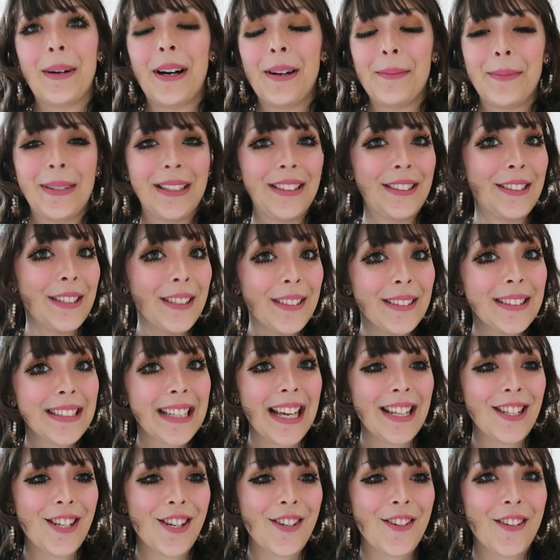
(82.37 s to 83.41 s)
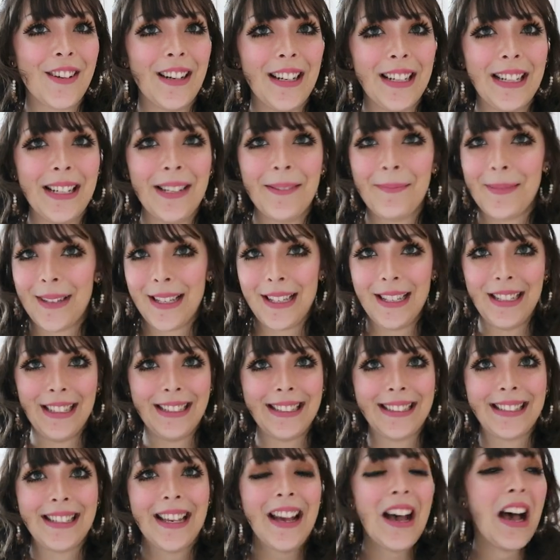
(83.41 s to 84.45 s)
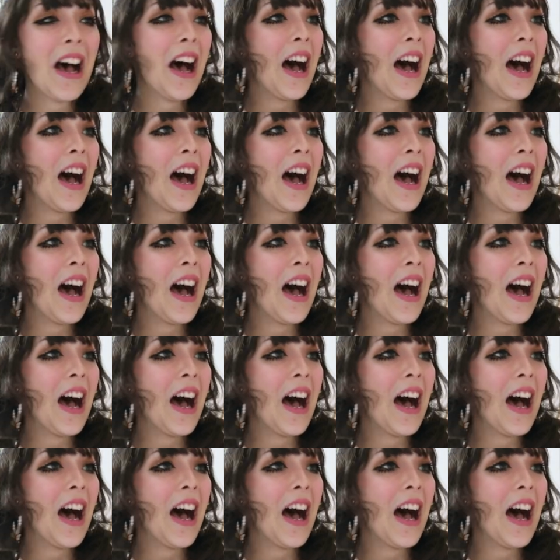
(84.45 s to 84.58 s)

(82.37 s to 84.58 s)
but I've been too scared to try it because